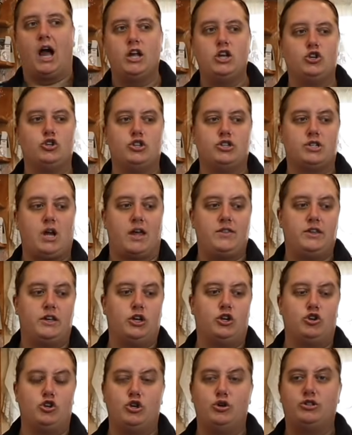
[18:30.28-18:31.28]
You're just, I
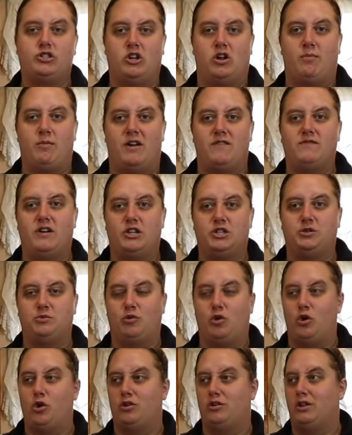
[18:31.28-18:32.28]
think you're using all my
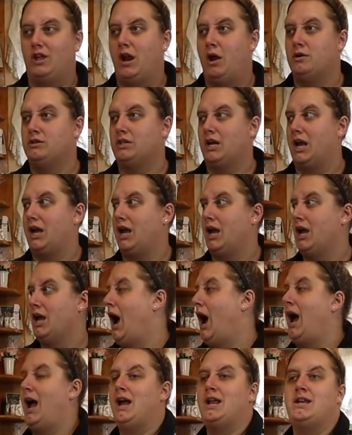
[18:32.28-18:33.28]
vegetable oil. And I was like,
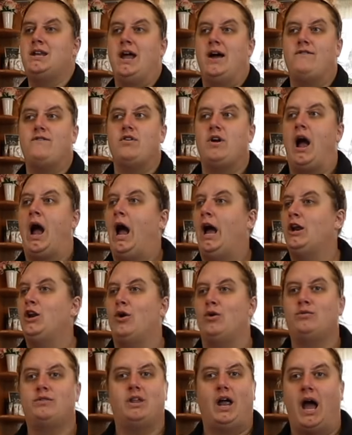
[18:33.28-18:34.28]
I never, I
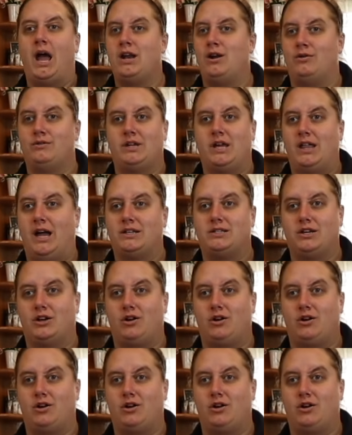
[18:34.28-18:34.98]
don't, I don't say that's